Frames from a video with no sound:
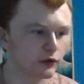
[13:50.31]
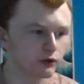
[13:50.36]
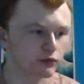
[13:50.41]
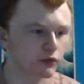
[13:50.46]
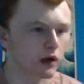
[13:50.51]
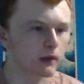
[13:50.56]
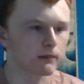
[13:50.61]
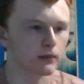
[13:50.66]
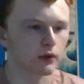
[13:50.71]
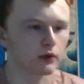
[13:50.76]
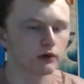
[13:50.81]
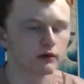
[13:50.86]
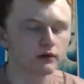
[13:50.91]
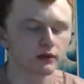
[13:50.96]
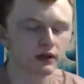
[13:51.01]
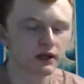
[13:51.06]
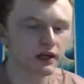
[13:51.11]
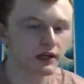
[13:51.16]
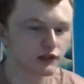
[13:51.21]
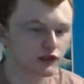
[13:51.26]
Rumble.
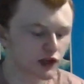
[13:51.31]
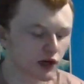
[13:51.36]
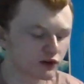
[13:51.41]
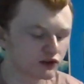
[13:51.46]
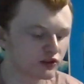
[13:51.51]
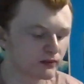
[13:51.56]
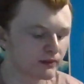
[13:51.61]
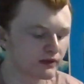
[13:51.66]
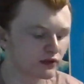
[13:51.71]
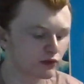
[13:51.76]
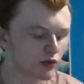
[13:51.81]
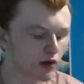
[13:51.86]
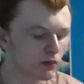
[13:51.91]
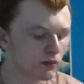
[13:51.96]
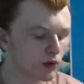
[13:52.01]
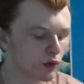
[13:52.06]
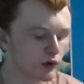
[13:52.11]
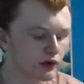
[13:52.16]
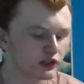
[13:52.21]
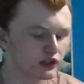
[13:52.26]
He shows up at the
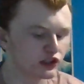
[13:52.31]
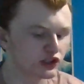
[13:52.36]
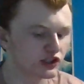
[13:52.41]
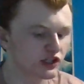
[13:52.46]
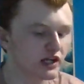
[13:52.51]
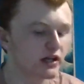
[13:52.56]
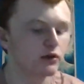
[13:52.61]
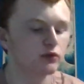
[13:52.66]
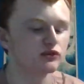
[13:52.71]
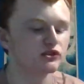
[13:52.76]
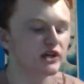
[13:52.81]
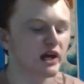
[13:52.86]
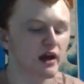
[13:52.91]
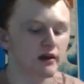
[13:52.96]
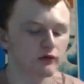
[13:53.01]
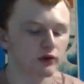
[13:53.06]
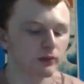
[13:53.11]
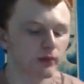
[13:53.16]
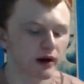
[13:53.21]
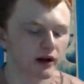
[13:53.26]
Rumble and just kills
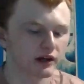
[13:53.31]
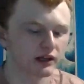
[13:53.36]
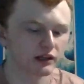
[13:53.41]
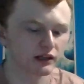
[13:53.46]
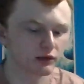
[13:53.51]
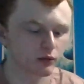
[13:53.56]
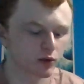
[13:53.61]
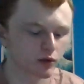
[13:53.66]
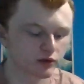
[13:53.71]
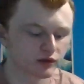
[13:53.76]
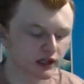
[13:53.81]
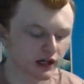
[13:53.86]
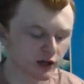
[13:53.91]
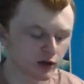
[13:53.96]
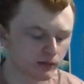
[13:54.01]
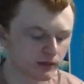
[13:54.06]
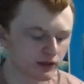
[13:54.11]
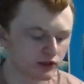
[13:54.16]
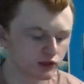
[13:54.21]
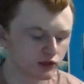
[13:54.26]
everybody in the world
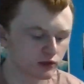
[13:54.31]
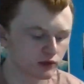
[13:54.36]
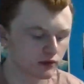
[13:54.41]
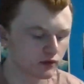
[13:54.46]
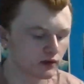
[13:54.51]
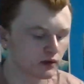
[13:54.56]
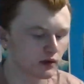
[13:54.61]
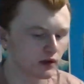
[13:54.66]
title picture.